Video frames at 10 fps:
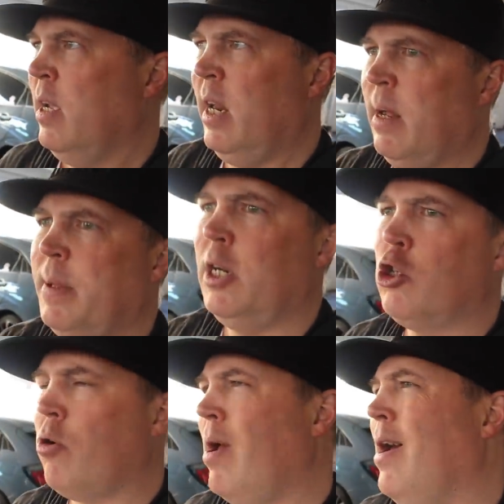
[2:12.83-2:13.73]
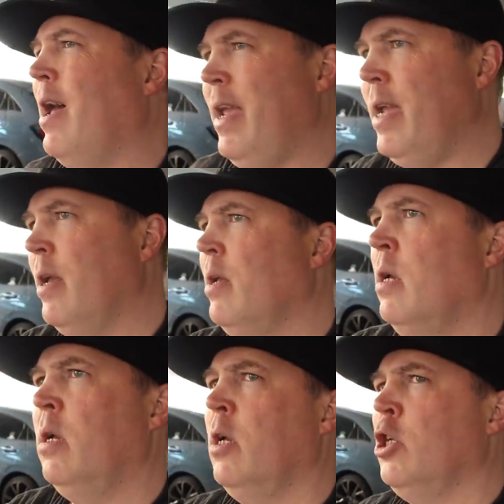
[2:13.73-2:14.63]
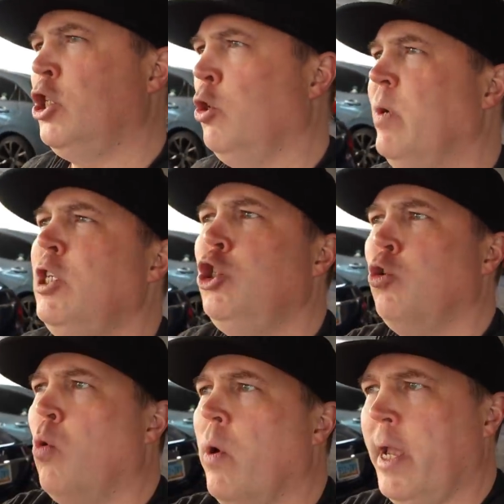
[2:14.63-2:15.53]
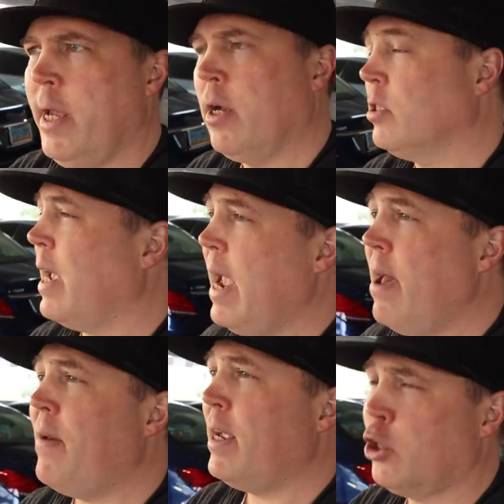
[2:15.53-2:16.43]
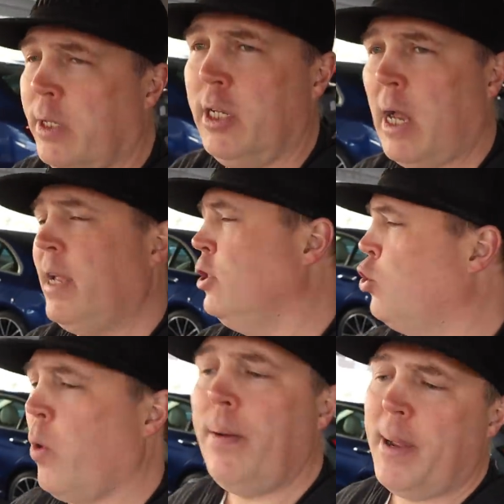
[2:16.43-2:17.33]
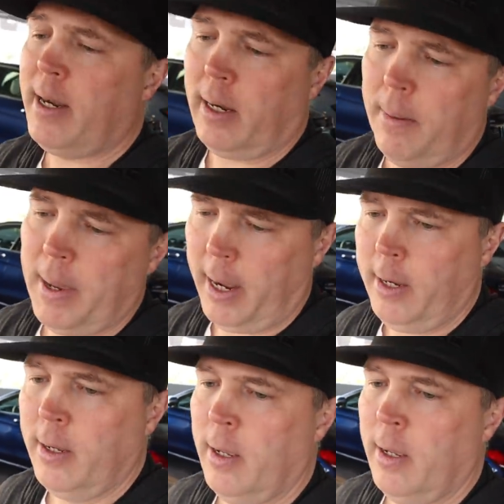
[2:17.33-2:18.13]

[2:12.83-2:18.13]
and I'm going to try to enjoy, because I have actually, I enjoyed Mandalay Bay.